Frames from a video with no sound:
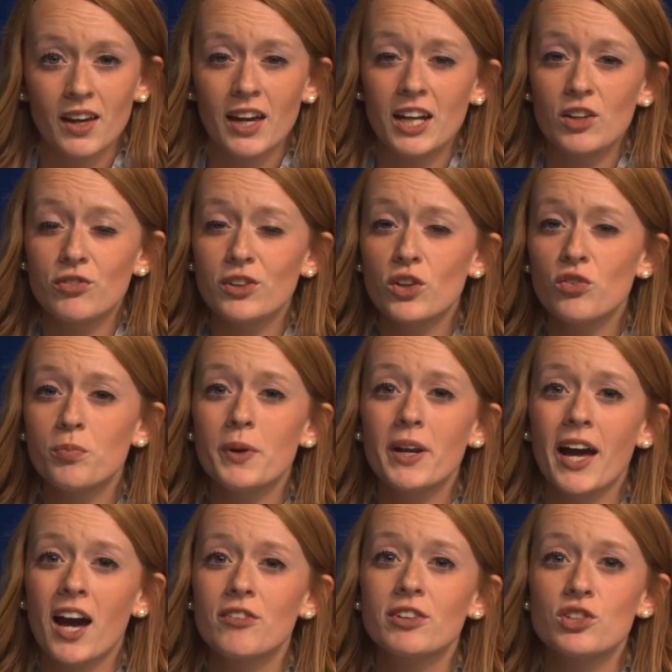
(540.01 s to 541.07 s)
And if you've been
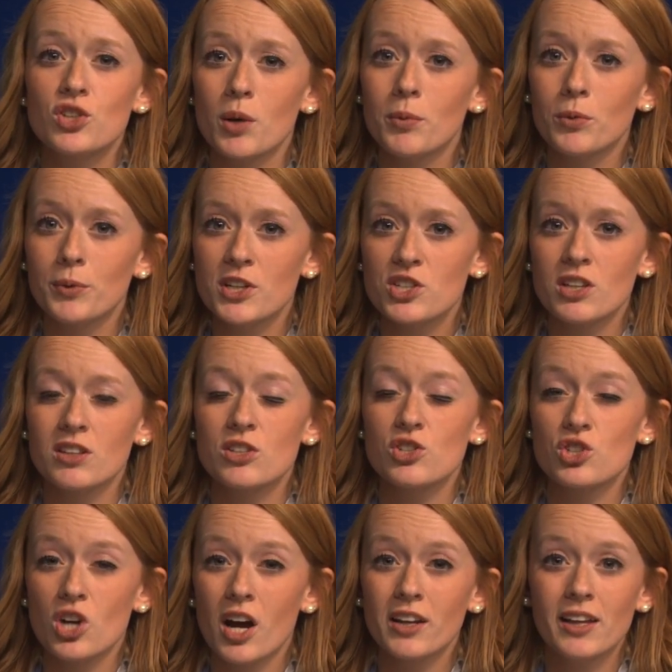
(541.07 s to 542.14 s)
having trouble reaching the
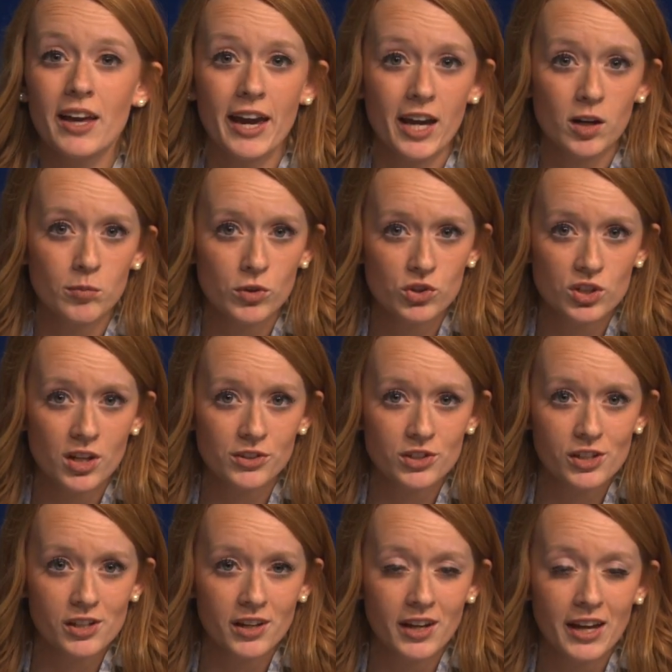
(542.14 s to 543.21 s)
Shawnee Animal
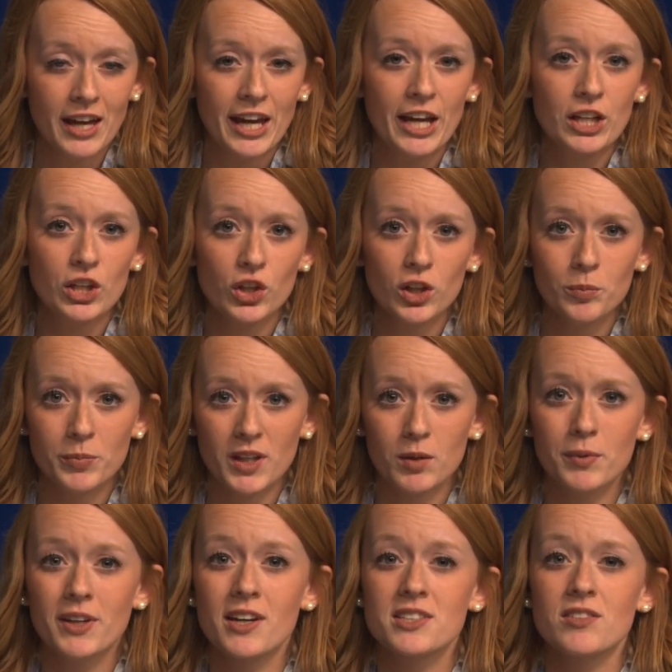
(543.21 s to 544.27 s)
Shelter, it could be
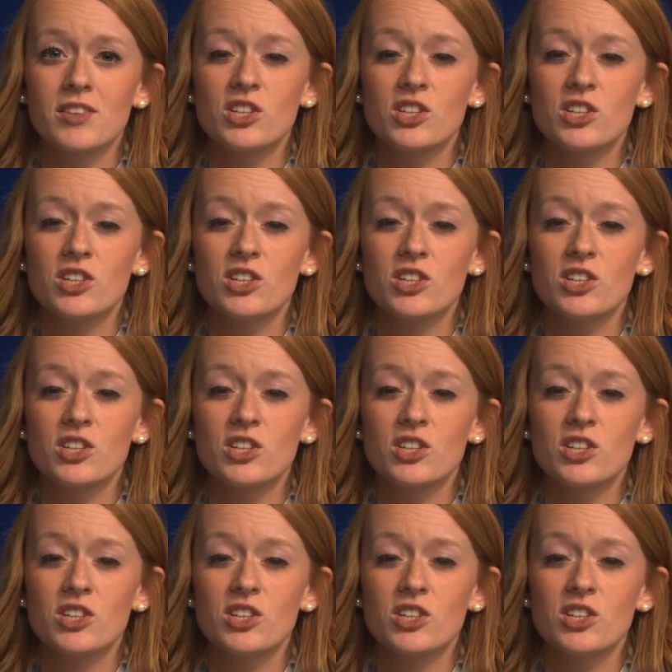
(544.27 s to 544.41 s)
because of the